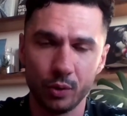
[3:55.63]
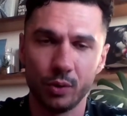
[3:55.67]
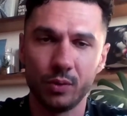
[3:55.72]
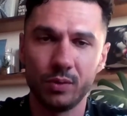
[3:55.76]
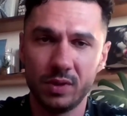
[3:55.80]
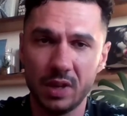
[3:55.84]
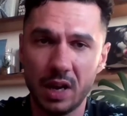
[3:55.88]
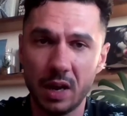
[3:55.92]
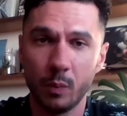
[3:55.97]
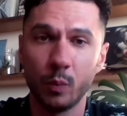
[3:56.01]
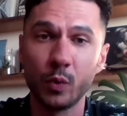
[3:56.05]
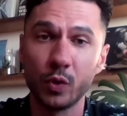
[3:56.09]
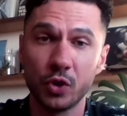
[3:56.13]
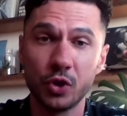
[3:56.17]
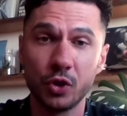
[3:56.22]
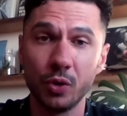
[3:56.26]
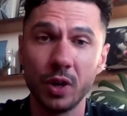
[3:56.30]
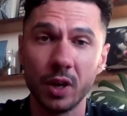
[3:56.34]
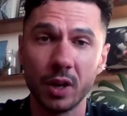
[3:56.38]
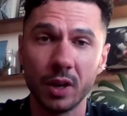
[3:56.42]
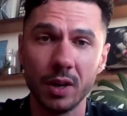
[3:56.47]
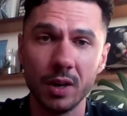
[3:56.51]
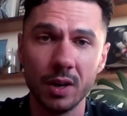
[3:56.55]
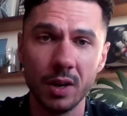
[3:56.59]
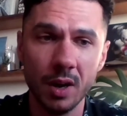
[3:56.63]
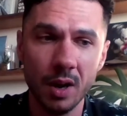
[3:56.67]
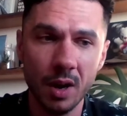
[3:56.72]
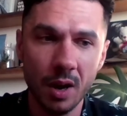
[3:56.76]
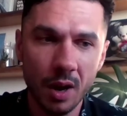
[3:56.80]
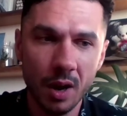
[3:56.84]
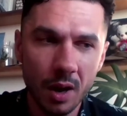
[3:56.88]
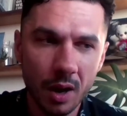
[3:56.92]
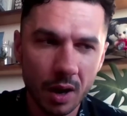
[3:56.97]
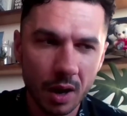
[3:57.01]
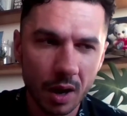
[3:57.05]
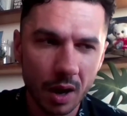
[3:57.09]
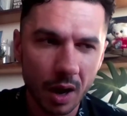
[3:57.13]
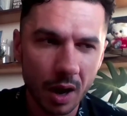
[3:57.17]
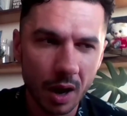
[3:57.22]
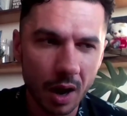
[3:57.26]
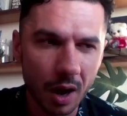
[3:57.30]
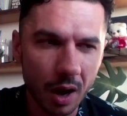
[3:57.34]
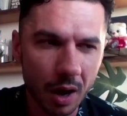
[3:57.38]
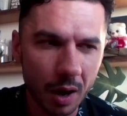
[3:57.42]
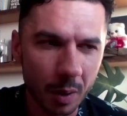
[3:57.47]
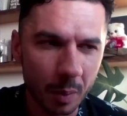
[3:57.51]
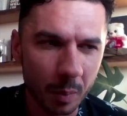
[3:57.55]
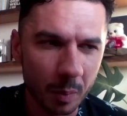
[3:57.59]
time we're shooting it.
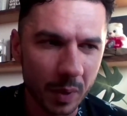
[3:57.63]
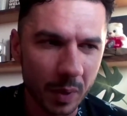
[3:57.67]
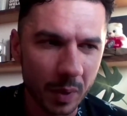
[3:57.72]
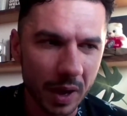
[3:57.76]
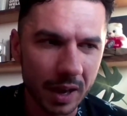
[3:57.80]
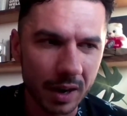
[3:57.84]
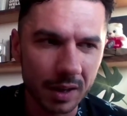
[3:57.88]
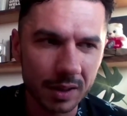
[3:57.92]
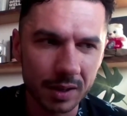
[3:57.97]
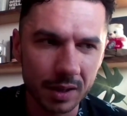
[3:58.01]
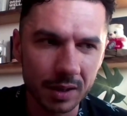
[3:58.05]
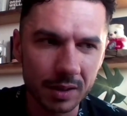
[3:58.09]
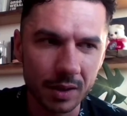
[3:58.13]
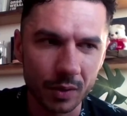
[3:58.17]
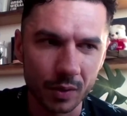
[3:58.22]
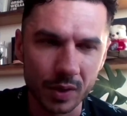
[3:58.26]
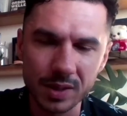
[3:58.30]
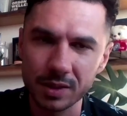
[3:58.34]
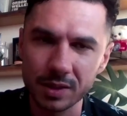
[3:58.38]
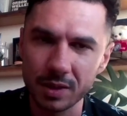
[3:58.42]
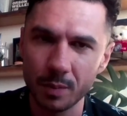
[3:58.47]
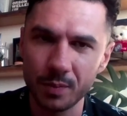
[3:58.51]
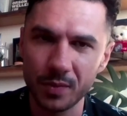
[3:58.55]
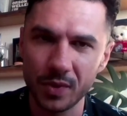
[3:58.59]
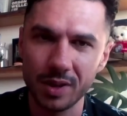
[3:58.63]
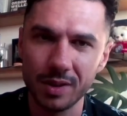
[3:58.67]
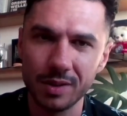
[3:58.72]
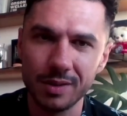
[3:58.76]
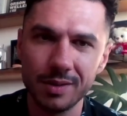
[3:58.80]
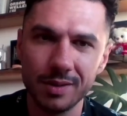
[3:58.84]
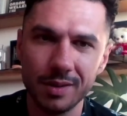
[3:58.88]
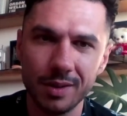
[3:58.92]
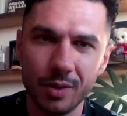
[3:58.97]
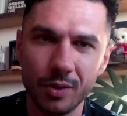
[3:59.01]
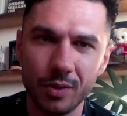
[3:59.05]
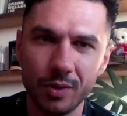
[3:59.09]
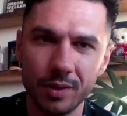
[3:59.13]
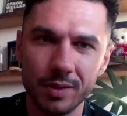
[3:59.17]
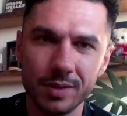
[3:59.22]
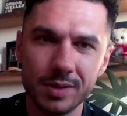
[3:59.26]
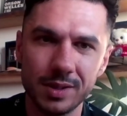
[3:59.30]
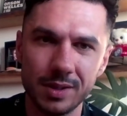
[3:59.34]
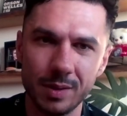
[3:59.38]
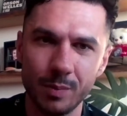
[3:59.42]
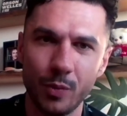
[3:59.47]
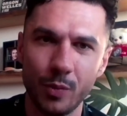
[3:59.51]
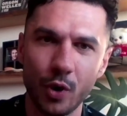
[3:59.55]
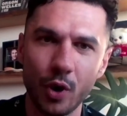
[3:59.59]
And I think there is something
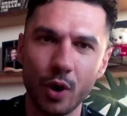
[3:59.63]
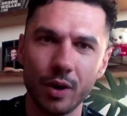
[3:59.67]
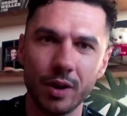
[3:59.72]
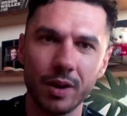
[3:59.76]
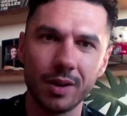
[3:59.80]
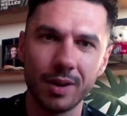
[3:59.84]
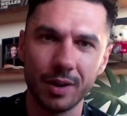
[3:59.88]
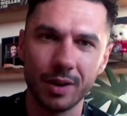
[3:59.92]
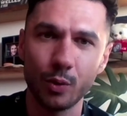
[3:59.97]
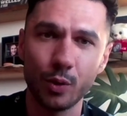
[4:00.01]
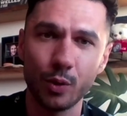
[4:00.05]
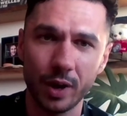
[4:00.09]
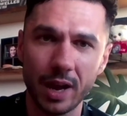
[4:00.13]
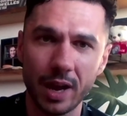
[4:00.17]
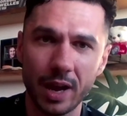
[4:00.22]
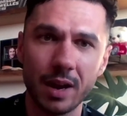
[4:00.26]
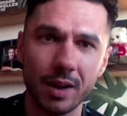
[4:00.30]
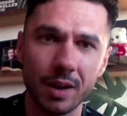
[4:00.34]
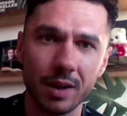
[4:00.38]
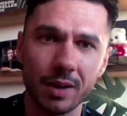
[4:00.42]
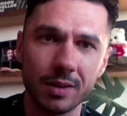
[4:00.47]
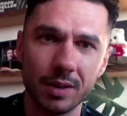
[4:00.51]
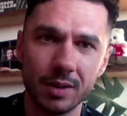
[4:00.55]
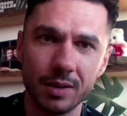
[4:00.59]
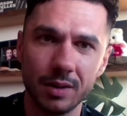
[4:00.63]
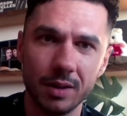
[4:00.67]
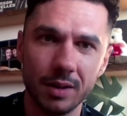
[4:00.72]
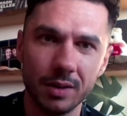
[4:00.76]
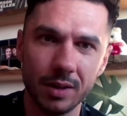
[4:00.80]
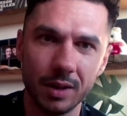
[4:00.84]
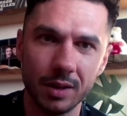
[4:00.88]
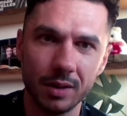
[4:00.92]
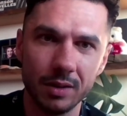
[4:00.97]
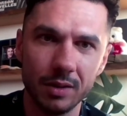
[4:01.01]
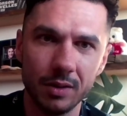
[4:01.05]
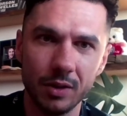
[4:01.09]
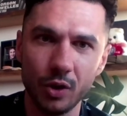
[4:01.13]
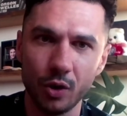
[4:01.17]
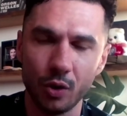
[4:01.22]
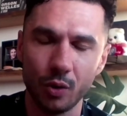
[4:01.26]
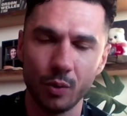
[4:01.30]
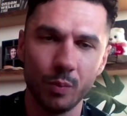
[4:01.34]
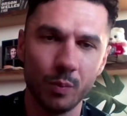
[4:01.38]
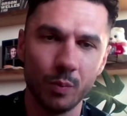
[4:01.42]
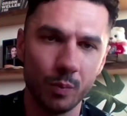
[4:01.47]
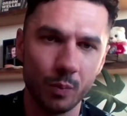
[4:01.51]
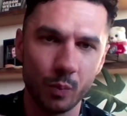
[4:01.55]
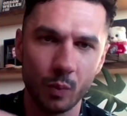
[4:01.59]
symbiotic and organic that
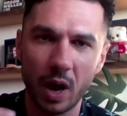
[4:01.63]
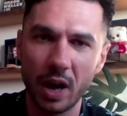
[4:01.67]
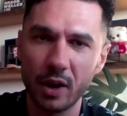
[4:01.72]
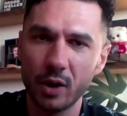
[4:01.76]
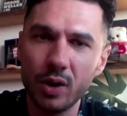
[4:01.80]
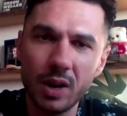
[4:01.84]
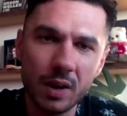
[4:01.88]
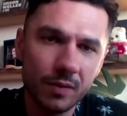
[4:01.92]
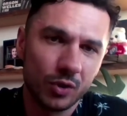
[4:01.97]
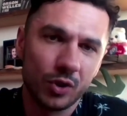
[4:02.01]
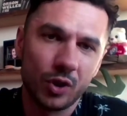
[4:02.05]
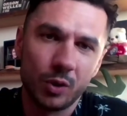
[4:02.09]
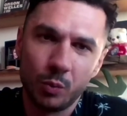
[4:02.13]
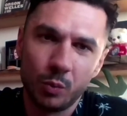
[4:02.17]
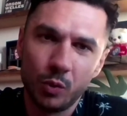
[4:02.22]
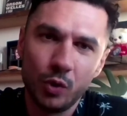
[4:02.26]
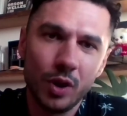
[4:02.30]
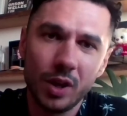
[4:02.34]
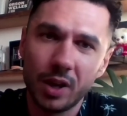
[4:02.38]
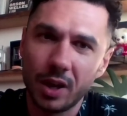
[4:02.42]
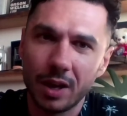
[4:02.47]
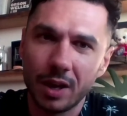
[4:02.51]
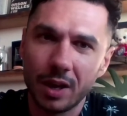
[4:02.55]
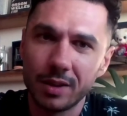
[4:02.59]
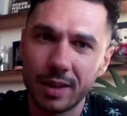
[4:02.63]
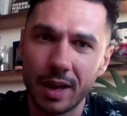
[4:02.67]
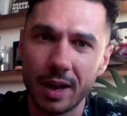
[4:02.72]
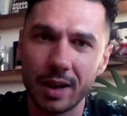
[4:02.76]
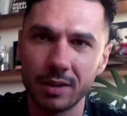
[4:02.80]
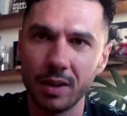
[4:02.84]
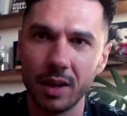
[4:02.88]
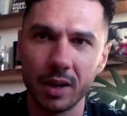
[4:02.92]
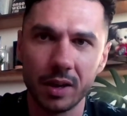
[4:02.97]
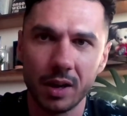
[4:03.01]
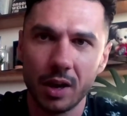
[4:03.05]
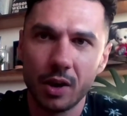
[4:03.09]
I don't have to communicate that. Like, I